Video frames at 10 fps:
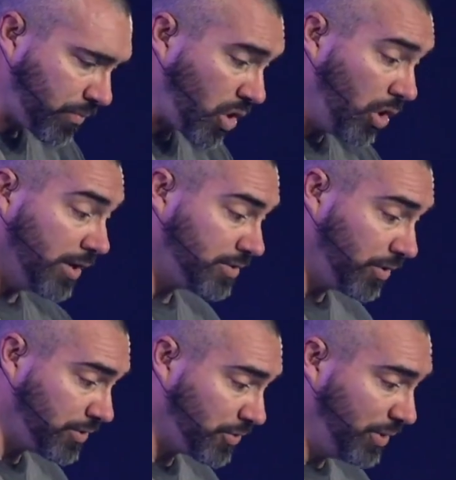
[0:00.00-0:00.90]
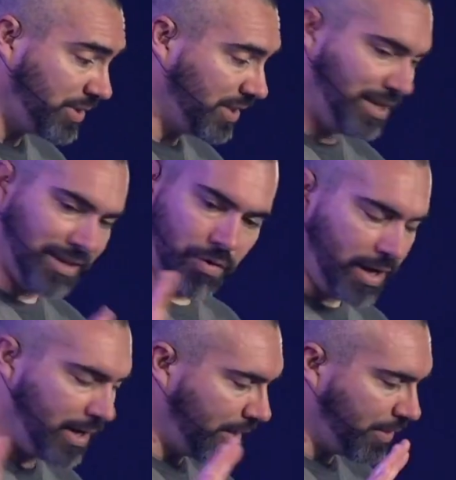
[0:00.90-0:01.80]
All right, so the stories continue.
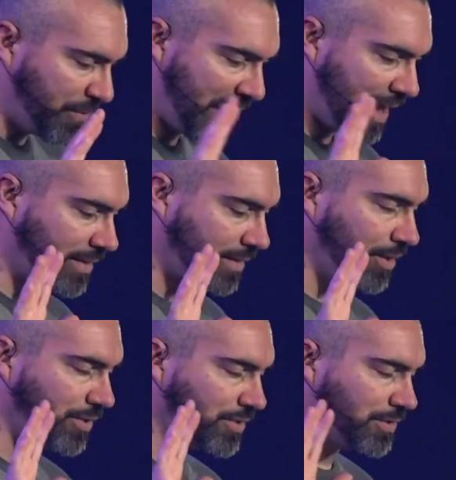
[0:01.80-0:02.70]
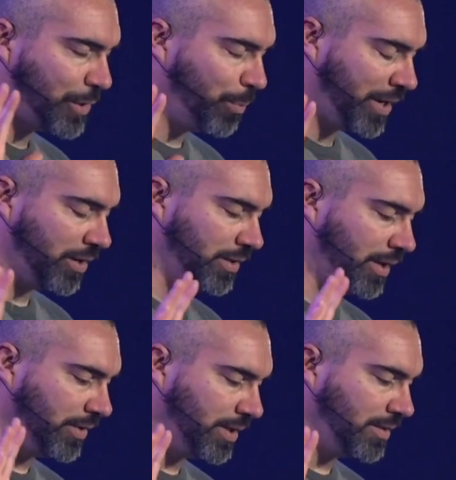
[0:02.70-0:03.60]
And again, the fact that they are so
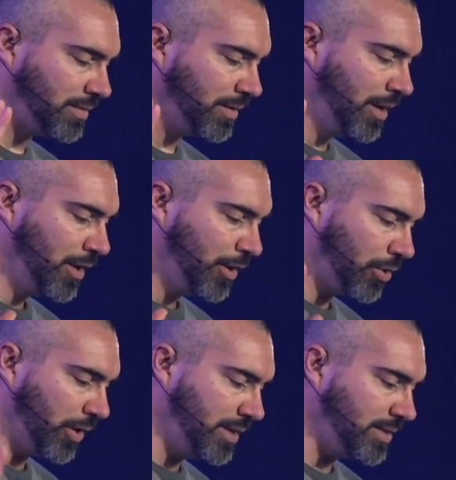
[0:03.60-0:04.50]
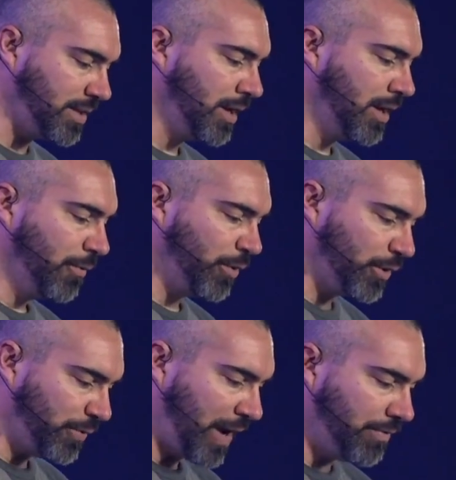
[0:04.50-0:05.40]
parallel is crazy.
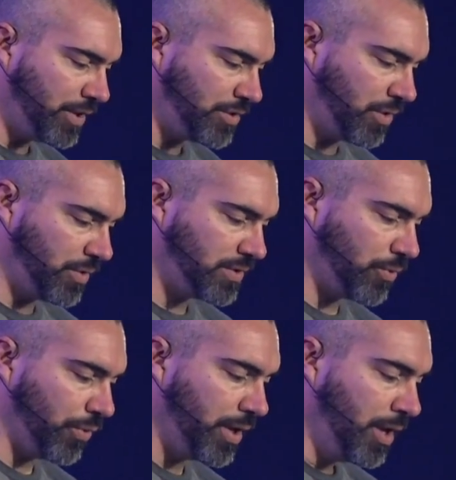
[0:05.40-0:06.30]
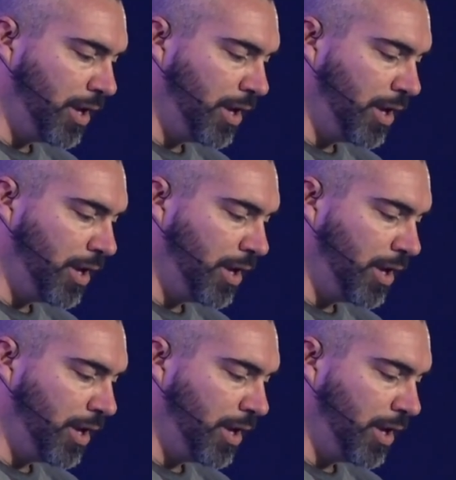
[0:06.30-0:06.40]
Verse 5 in the Jonah story.